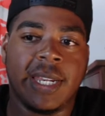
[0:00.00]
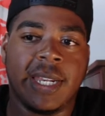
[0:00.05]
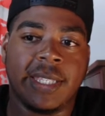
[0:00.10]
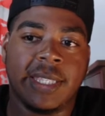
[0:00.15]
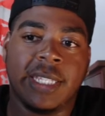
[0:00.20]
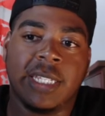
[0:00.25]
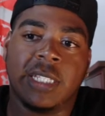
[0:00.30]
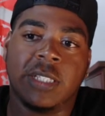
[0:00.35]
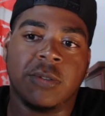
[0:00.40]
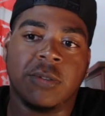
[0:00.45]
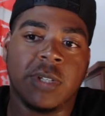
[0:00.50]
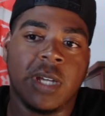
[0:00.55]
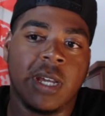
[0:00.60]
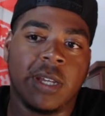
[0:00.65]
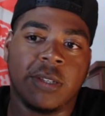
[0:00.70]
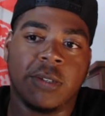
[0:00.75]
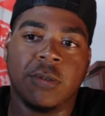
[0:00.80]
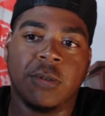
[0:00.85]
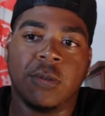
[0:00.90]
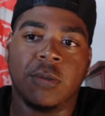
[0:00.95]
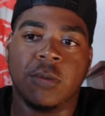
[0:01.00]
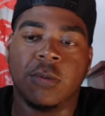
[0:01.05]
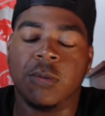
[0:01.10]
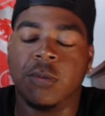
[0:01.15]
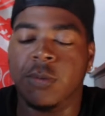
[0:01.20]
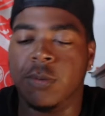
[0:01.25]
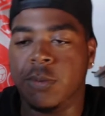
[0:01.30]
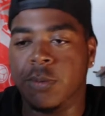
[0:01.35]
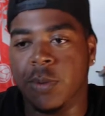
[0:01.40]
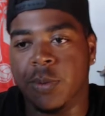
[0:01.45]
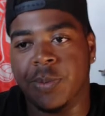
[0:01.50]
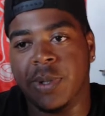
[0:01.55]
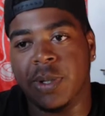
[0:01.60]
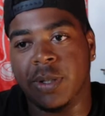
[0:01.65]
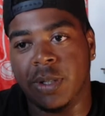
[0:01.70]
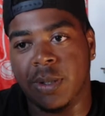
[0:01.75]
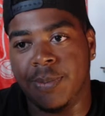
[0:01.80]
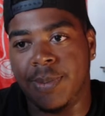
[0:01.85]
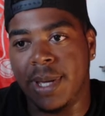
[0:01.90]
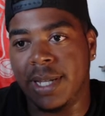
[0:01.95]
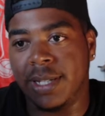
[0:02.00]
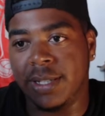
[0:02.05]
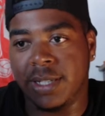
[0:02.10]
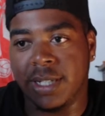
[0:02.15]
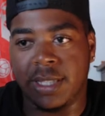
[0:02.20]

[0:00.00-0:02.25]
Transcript: I think Lukaku will be on the bench.